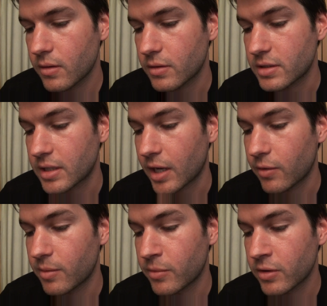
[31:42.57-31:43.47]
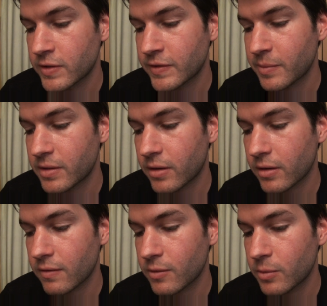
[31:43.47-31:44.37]
A shadow emerged from the
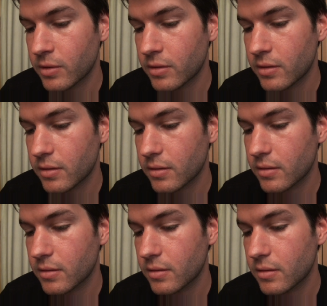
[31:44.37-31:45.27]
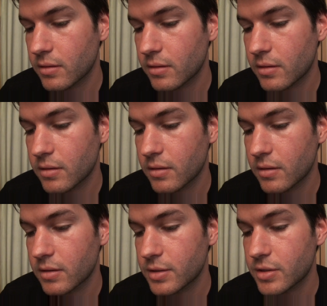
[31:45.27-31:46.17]
dark of the wood.
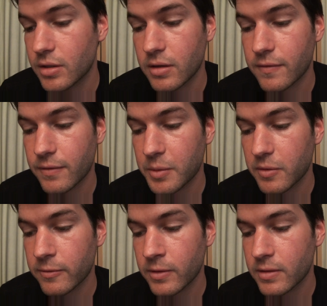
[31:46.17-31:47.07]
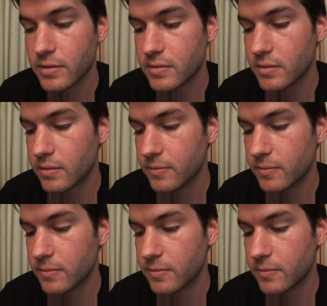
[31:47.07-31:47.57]
It stood in front of Royce.